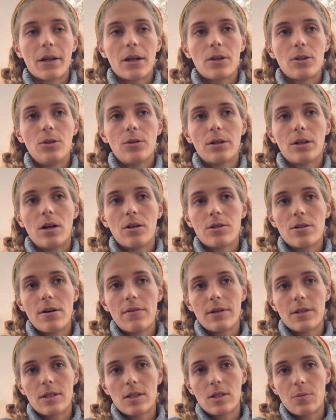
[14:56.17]
You can also have
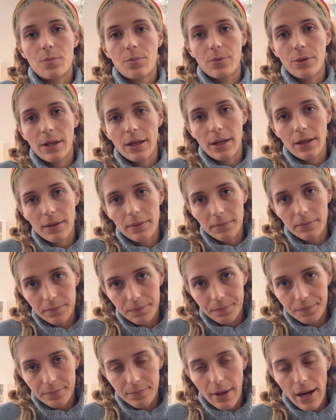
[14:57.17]
a spring
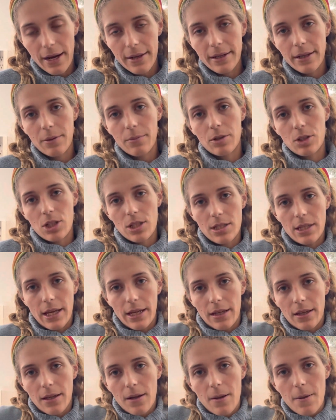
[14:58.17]
binding, which is
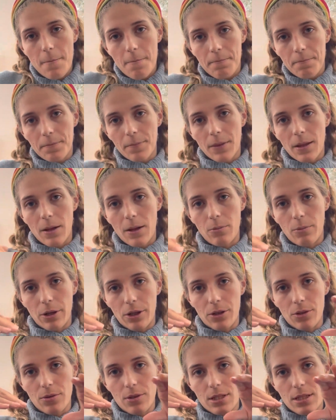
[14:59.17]
like where
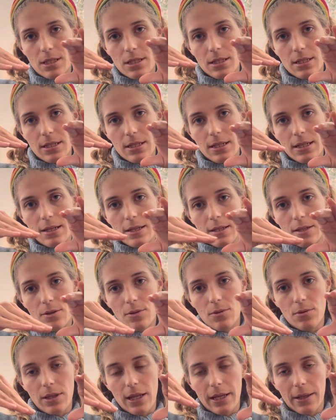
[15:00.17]
you
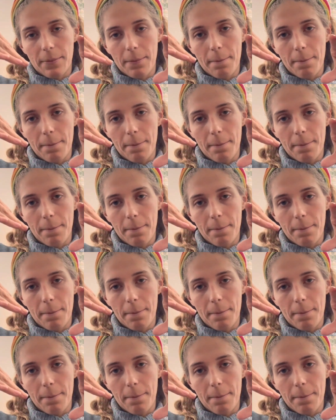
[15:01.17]
like